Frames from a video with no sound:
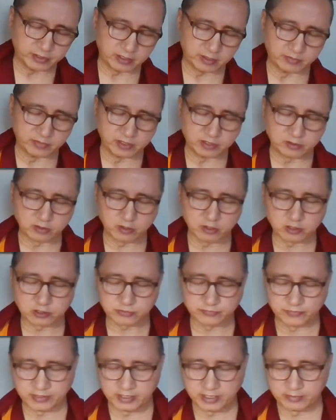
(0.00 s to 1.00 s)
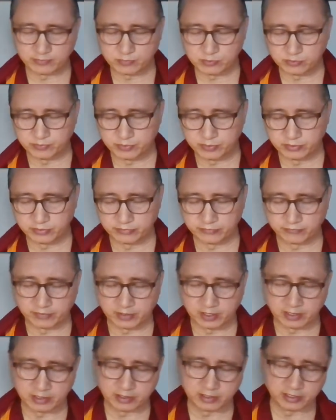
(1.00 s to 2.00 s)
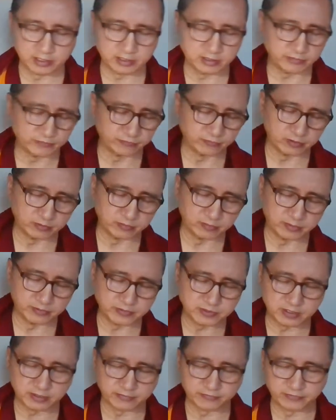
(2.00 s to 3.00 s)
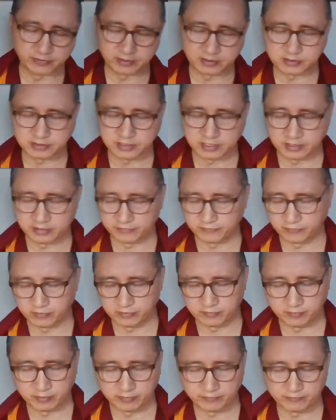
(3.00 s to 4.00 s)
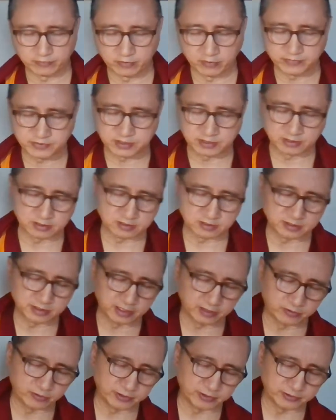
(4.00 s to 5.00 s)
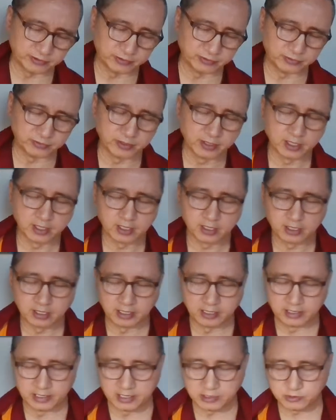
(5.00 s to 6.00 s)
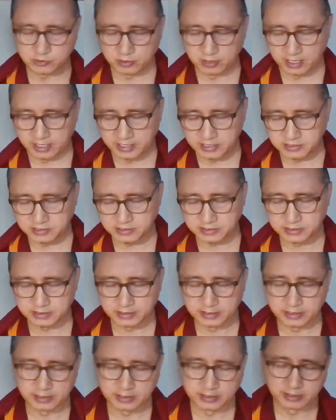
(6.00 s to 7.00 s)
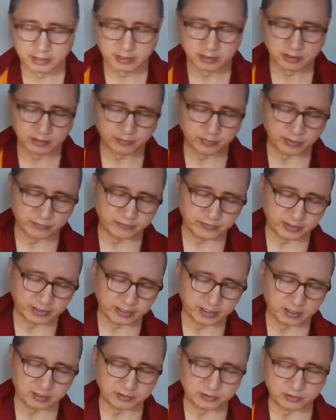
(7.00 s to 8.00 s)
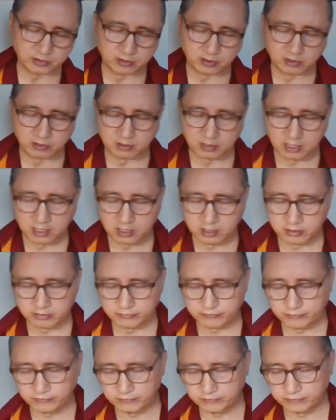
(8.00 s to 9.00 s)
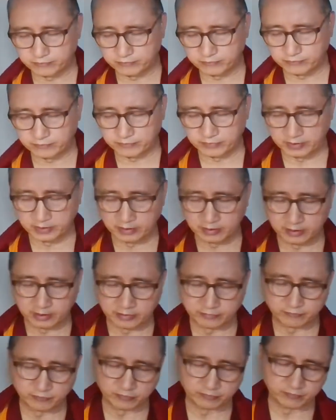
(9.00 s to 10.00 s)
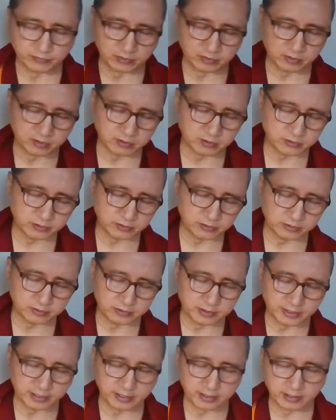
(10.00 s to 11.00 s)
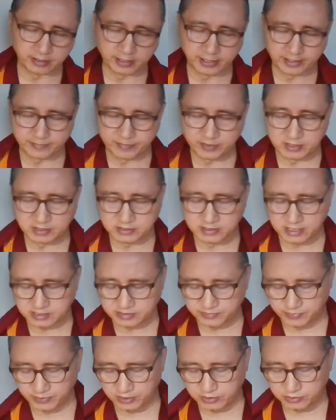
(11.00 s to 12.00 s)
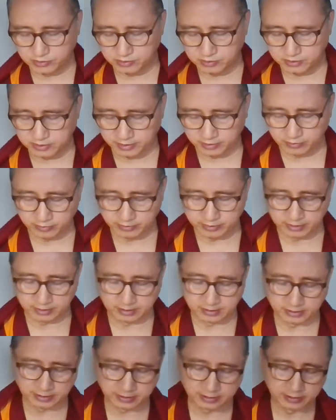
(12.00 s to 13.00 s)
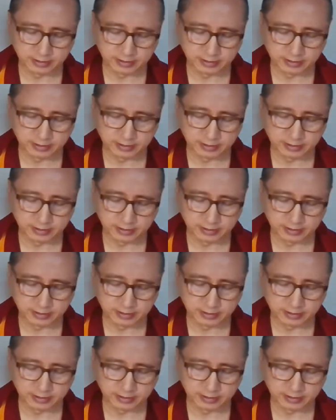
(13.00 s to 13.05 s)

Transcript: a complete cause for them to purify any form of sufferings, any form of obstacle they're going through, and actualize perfect health, a long life, and fulfill all their happiness aspirations accordingly.